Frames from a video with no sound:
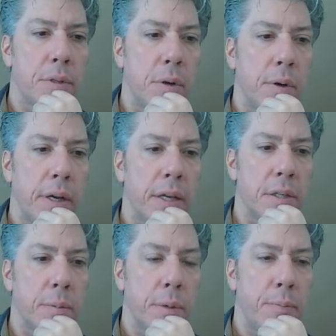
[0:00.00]
so I
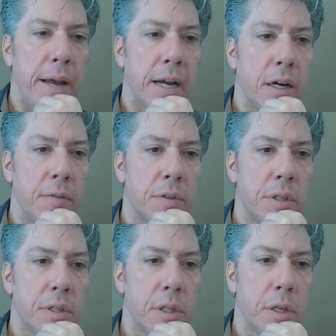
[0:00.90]
guess I'm going to back off
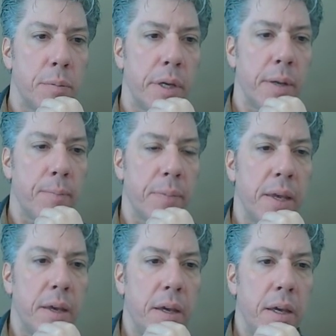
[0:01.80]
just a little bit,
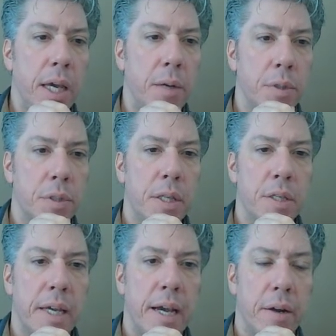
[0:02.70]
and we'll see
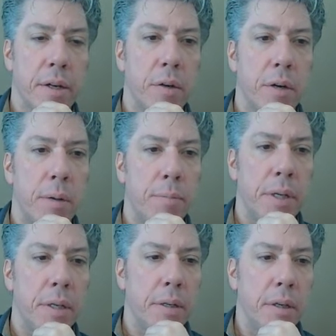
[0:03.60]
this counter go up, but